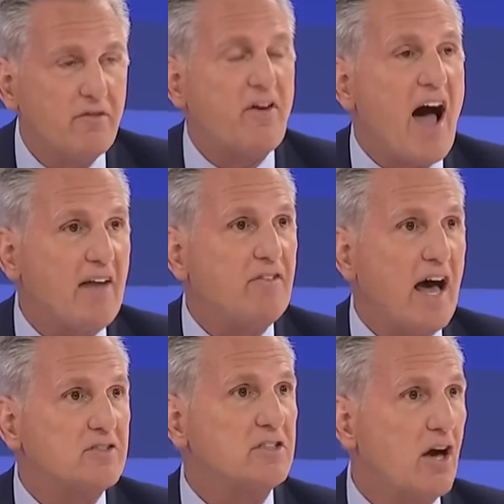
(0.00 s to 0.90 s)

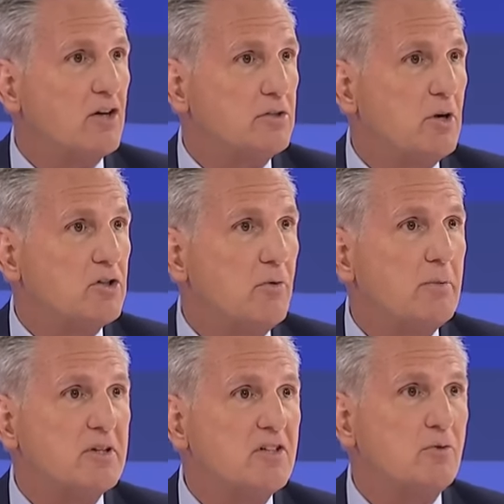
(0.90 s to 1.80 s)
$5,000 the most you win.
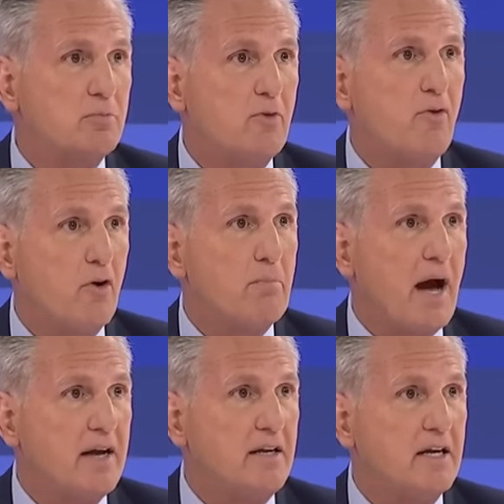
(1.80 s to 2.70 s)
But this was before
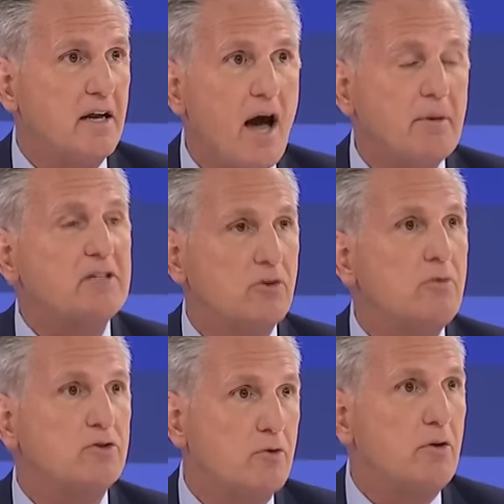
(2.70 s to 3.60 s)
Biden economics, so it
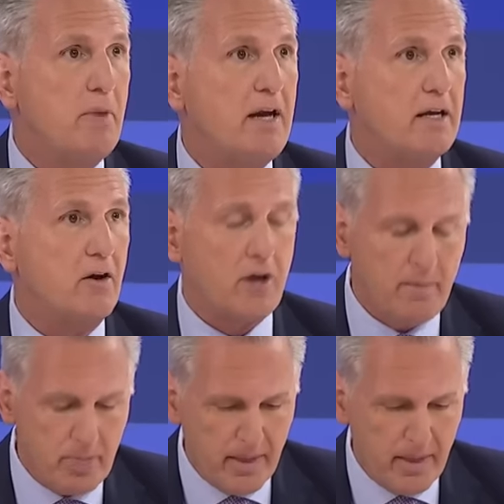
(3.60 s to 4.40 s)
was real money, okay?